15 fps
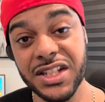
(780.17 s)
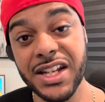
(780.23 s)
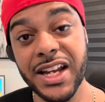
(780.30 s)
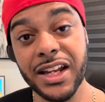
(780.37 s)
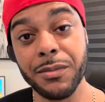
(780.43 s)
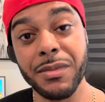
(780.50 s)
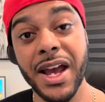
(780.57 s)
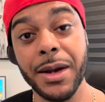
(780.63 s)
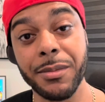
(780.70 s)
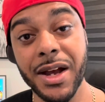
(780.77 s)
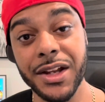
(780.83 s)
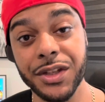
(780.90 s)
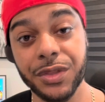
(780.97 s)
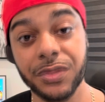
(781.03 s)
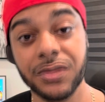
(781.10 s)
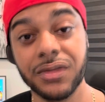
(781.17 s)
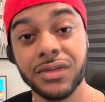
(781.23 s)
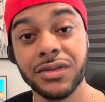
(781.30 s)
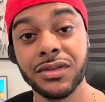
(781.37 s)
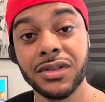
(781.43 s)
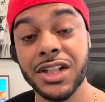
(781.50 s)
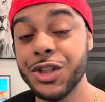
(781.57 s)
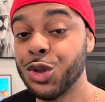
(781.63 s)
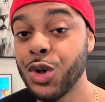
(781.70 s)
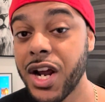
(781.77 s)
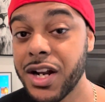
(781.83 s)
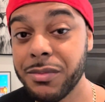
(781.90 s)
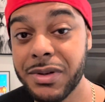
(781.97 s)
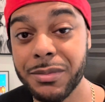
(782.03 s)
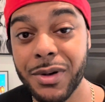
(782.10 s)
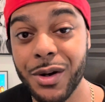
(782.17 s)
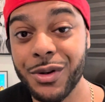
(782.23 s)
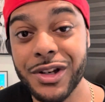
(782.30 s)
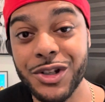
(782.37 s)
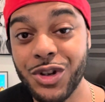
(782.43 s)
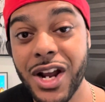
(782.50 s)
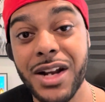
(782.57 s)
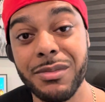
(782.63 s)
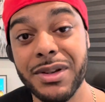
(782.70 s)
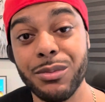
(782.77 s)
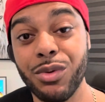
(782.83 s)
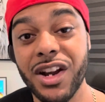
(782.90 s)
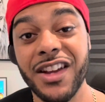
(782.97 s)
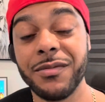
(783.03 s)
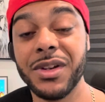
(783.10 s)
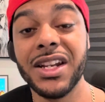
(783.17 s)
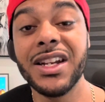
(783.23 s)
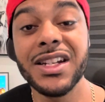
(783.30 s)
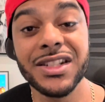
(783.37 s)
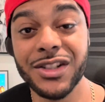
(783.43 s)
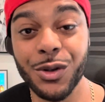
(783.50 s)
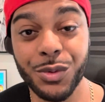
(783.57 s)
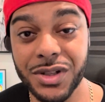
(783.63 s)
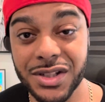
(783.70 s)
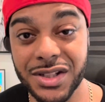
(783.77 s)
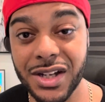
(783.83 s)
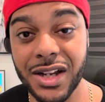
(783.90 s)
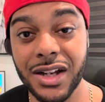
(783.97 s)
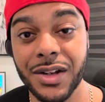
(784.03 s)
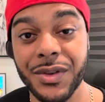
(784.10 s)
taken back by you. He's trying to be bold, he's trying to be brave, but he doesn't know what to say.